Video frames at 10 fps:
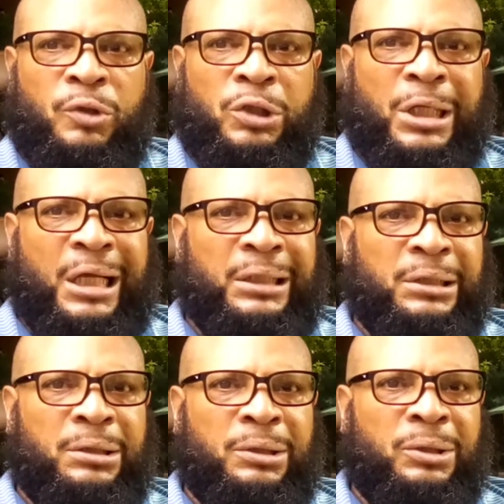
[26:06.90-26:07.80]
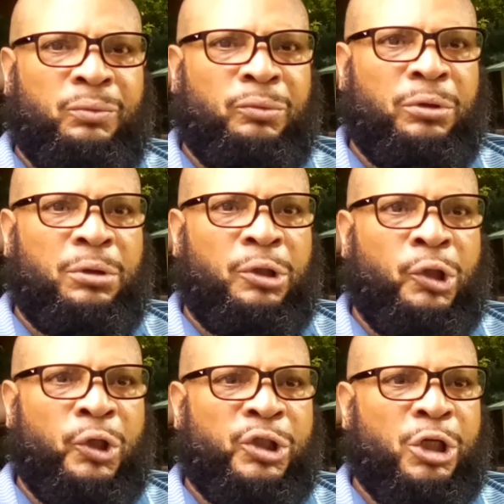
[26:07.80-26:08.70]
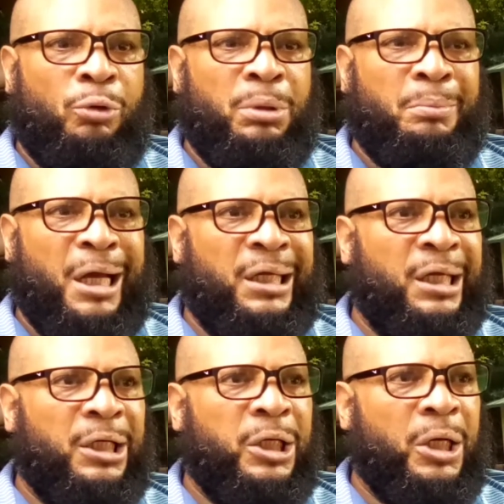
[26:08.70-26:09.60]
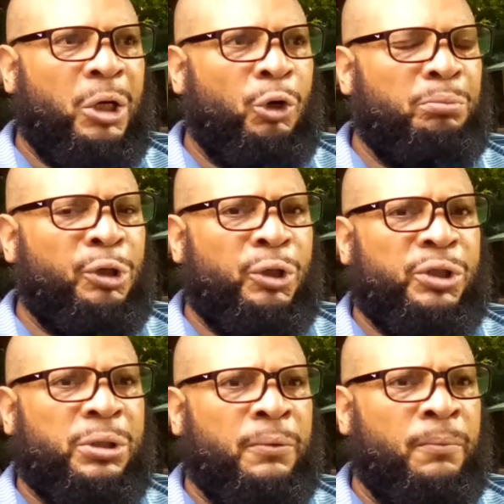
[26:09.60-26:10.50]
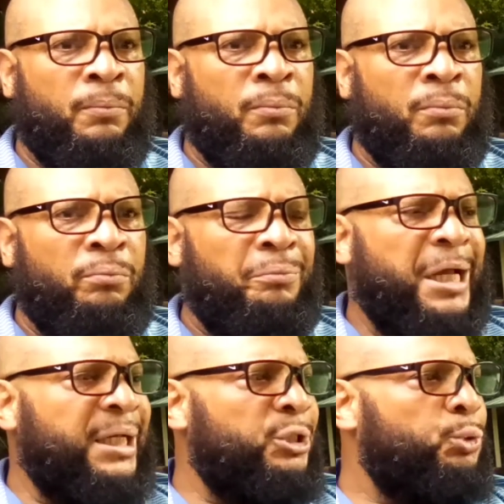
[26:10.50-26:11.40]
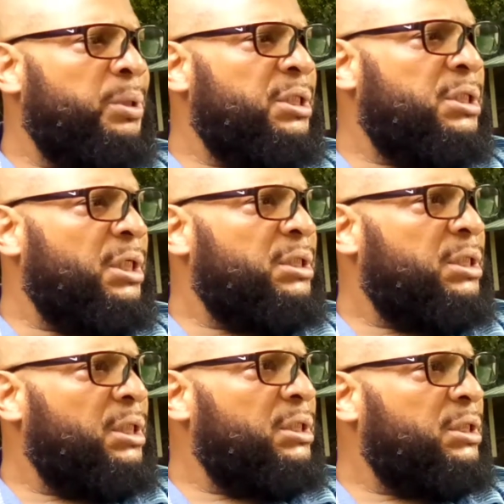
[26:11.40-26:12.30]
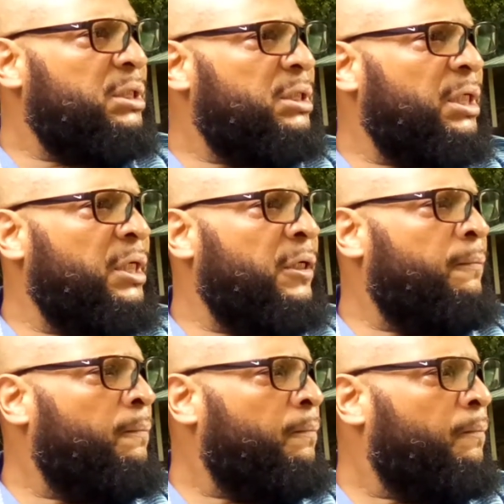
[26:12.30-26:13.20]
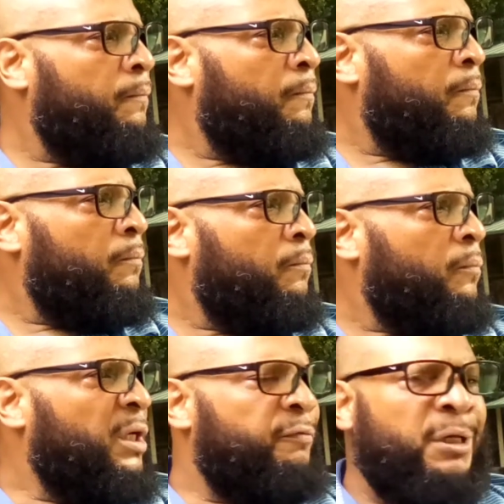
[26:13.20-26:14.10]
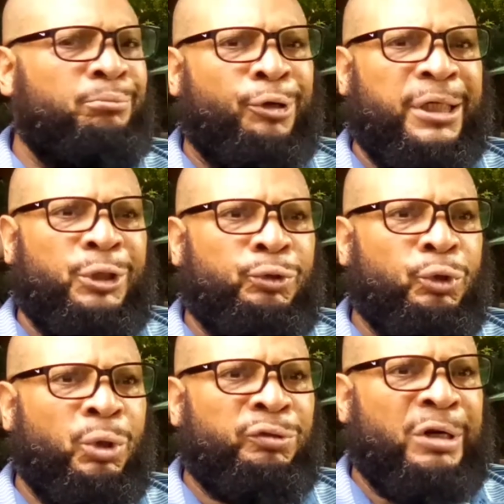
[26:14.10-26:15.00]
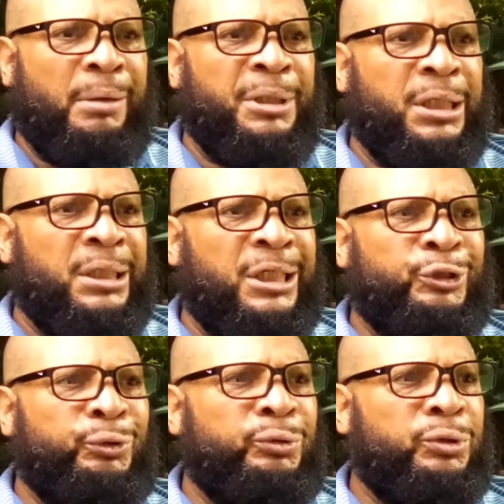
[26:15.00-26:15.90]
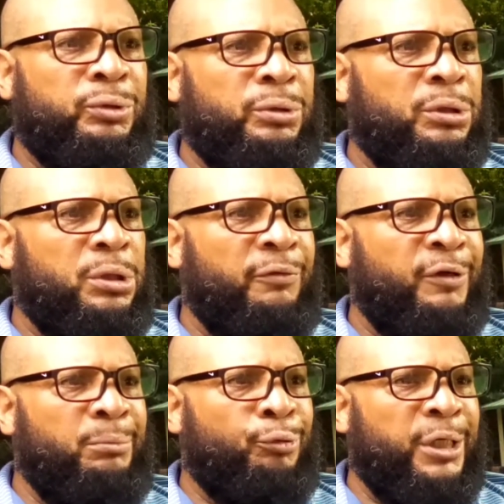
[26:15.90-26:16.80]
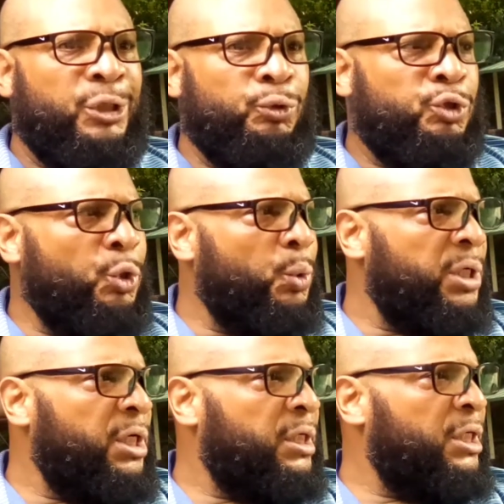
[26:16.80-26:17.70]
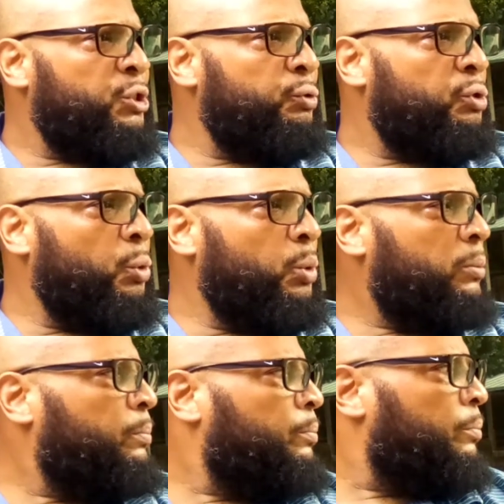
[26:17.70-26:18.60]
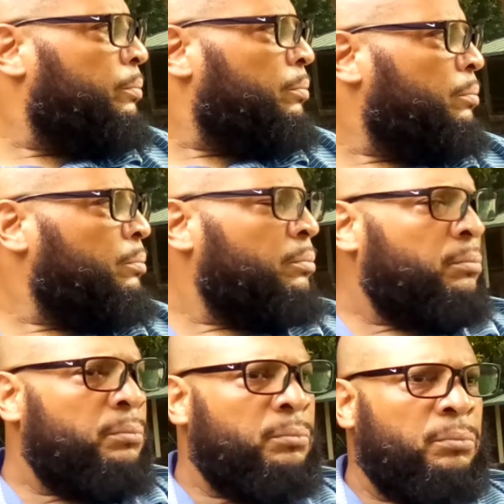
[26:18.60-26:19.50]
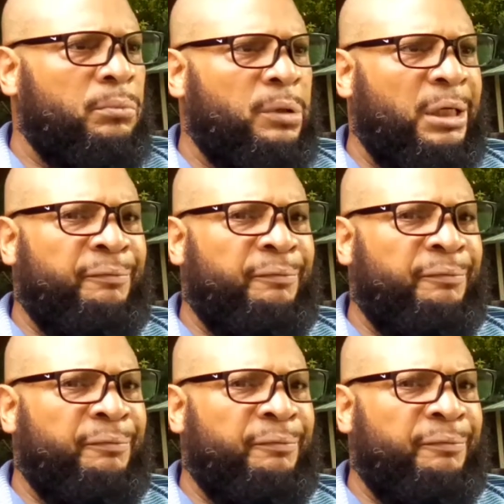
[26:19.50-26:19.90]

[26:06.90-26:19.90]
Just like the nurse told me, my in care home nurse back in 2016, she said, if he bring you through it, Robert, he'll get you if he bring you to it, he'll get you through it.